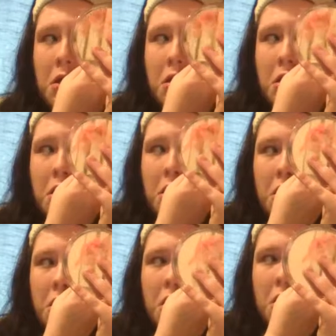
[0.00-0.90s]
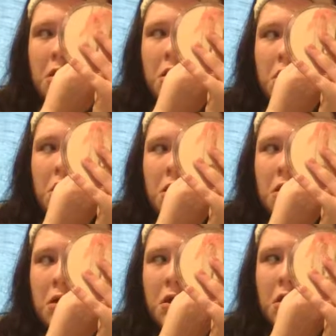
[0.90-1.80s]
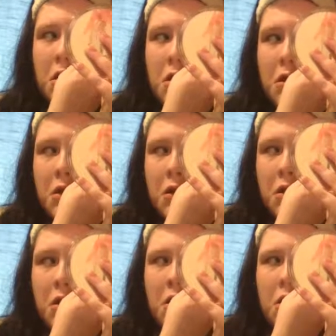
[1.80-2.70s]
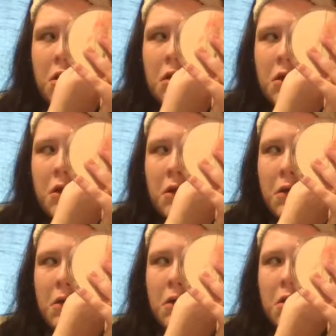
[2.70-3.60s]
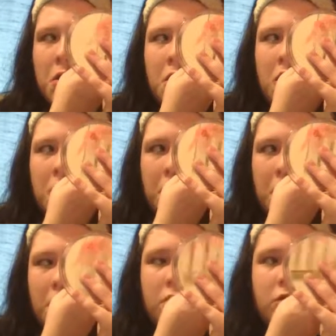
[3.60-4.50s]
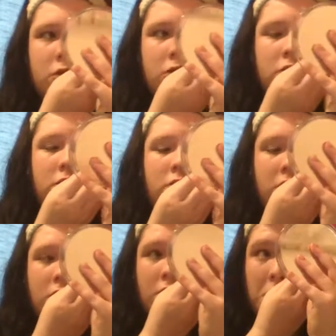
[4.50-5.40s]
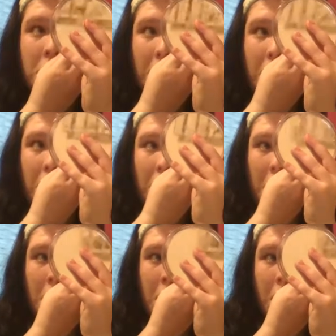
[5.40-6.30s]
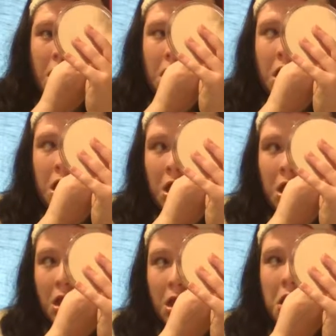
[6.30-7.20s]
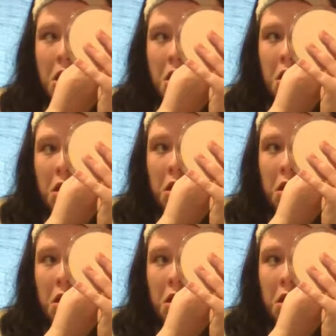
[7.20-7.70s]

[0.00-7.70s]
Nothing is said.